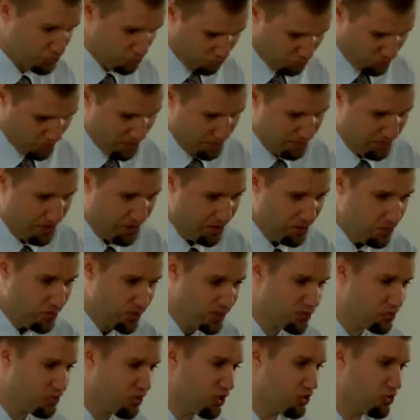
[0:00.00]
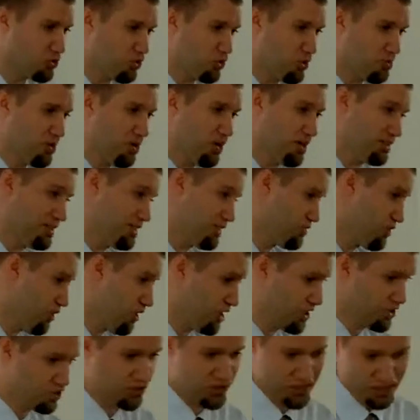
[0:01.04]
talk about
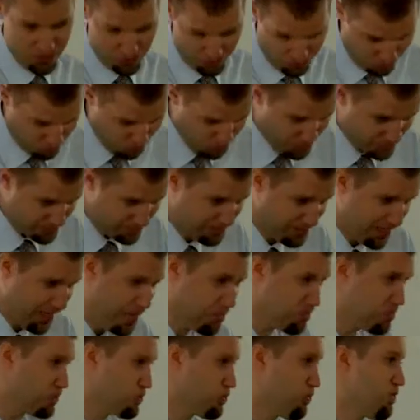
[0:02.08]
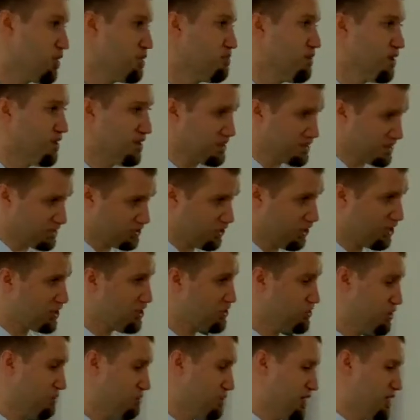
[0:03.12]
eschatology all the time. We're talking about
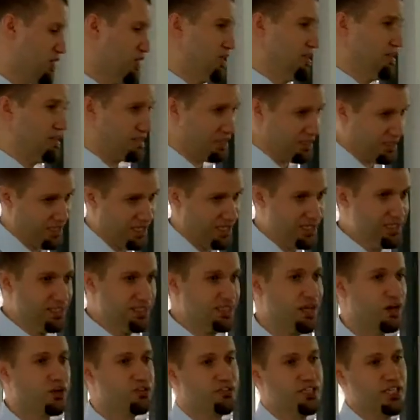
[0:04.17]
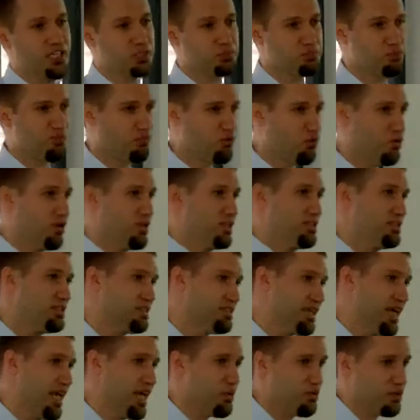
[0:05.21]
eschatology because it's in our text before us
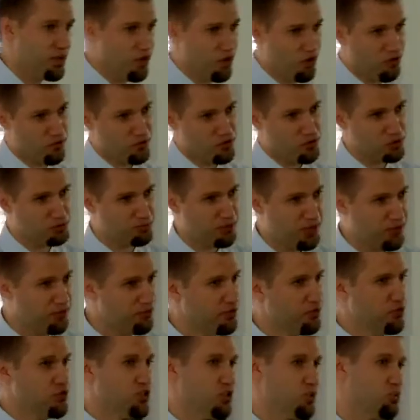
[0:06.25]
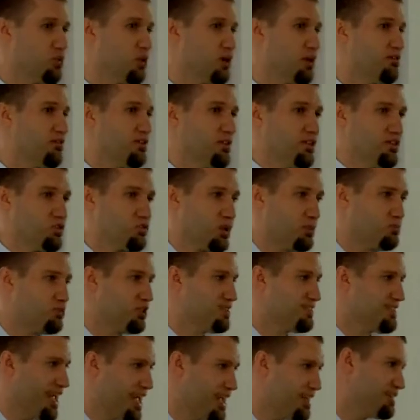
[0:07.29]
today. We go verse by verse, and wherever the
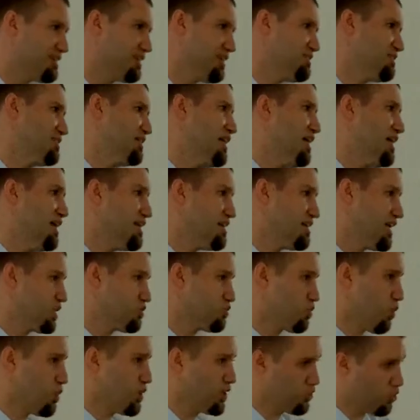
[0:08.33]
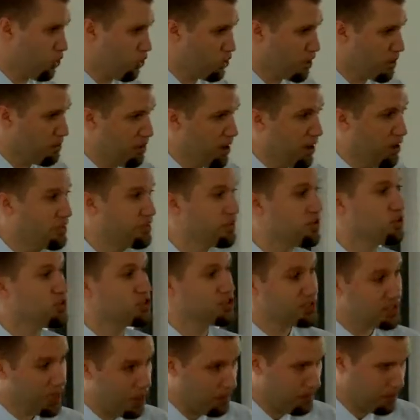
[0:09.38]
scripture takes us, that's what we talk about. There are
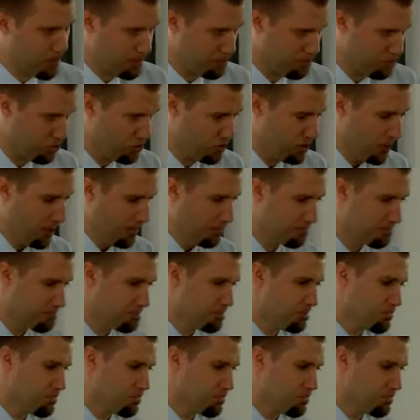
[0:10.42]
some people,